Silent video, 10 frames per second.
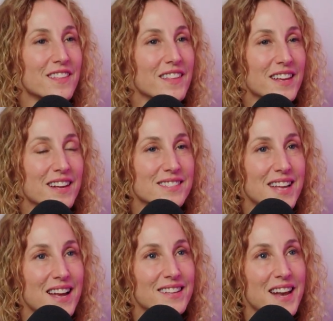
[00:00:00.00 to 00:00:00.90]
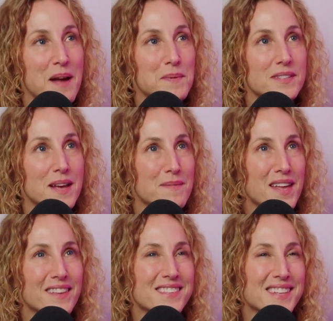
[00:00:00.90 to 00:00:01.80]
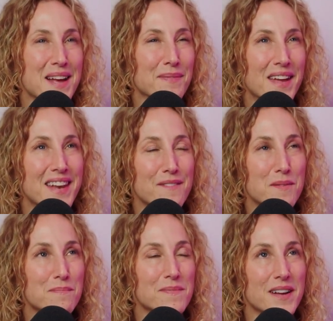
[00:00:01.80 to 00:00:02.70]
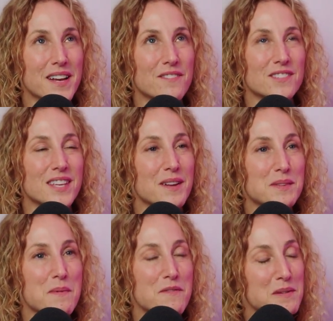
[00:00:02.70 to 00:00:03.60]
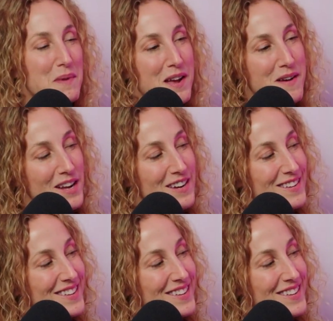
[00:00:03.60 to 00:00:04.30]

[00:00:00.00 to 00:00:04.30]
late night snack that happens. I'm not, listen, I never said I was a perfect biohacker.